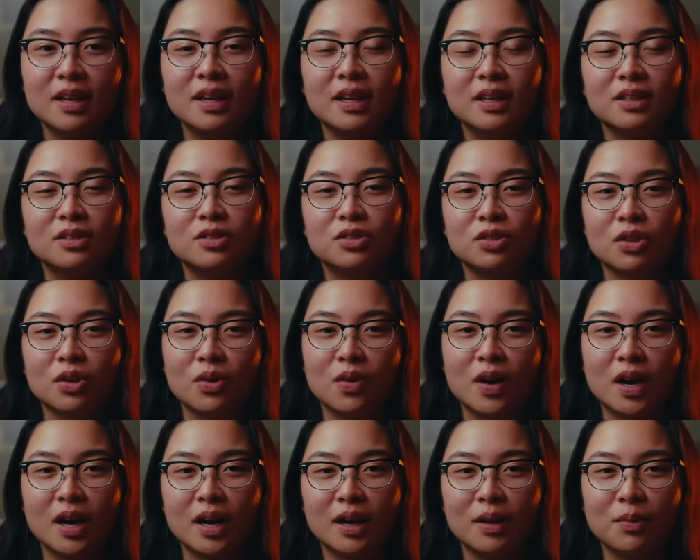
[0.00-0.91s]
And so
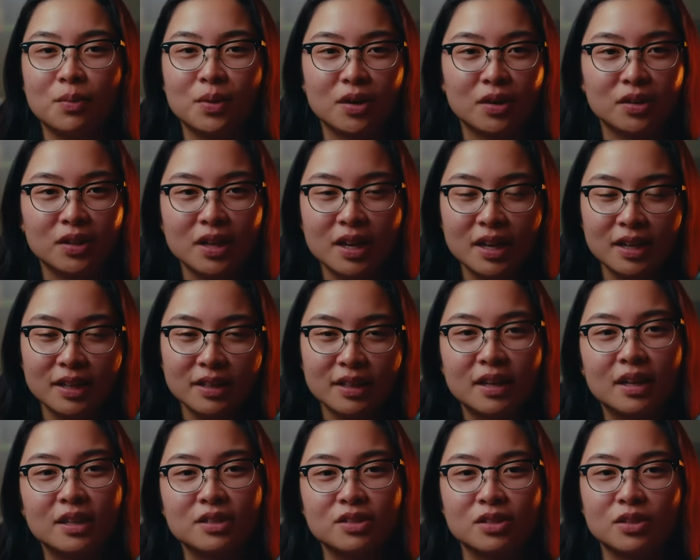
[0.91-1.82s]
I went online
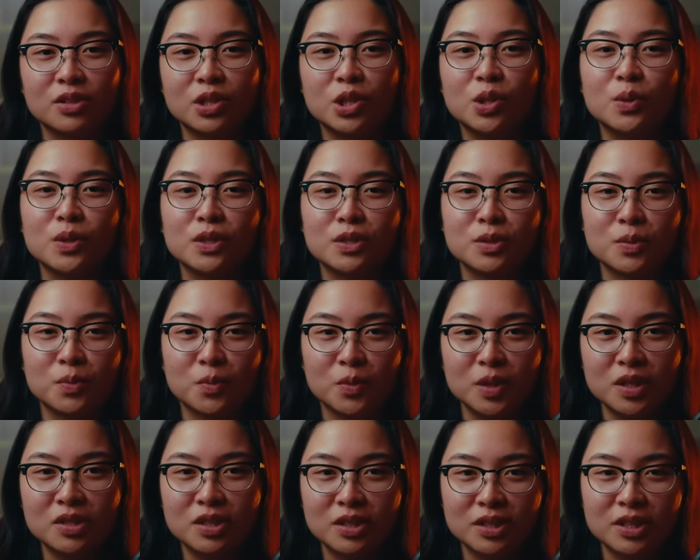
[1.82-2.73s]
and I started doing some
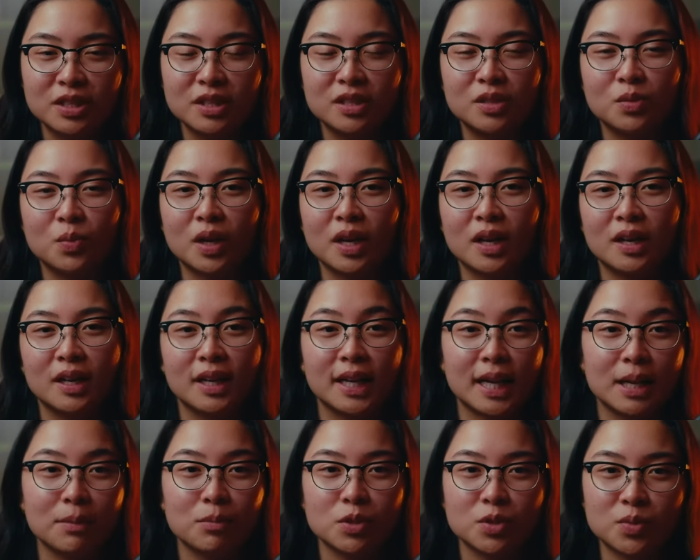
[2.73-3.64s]
research into what kind of
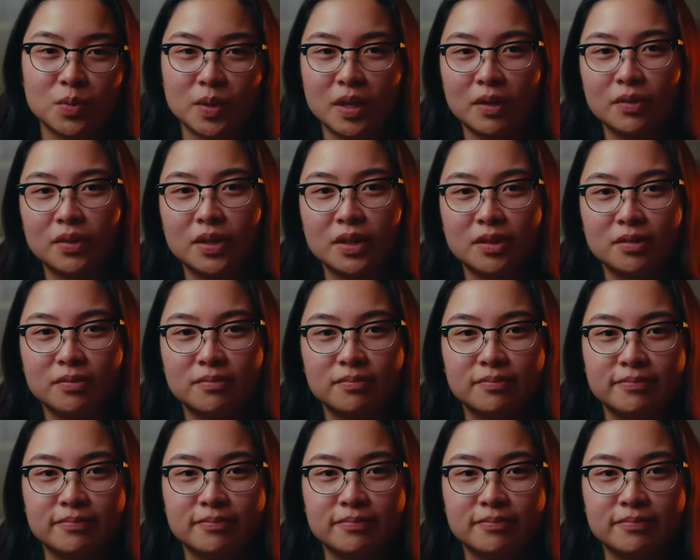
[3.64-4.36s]
cameras were out there.